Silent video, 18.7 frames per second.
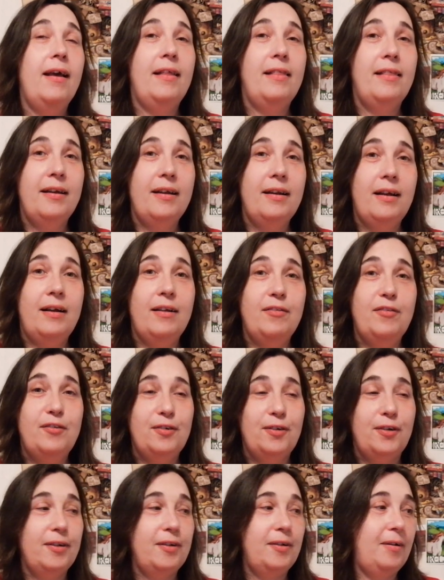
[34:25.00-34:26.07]
And then I'll
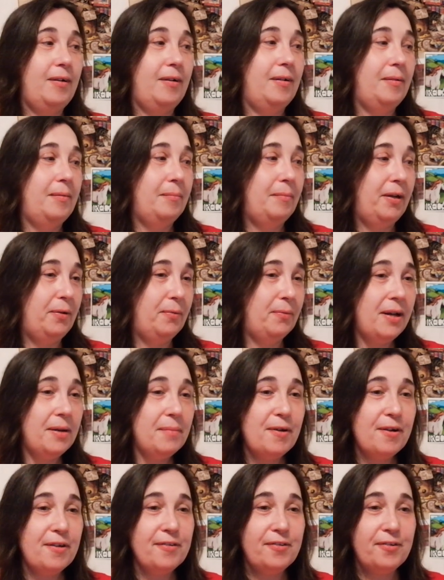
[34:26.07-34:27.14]
start on my
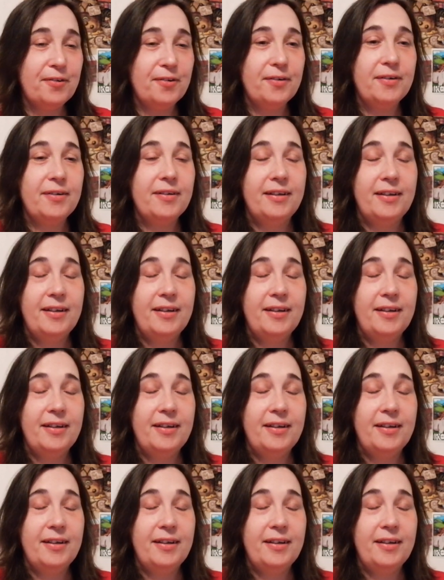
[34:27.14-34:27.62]
grandmaster.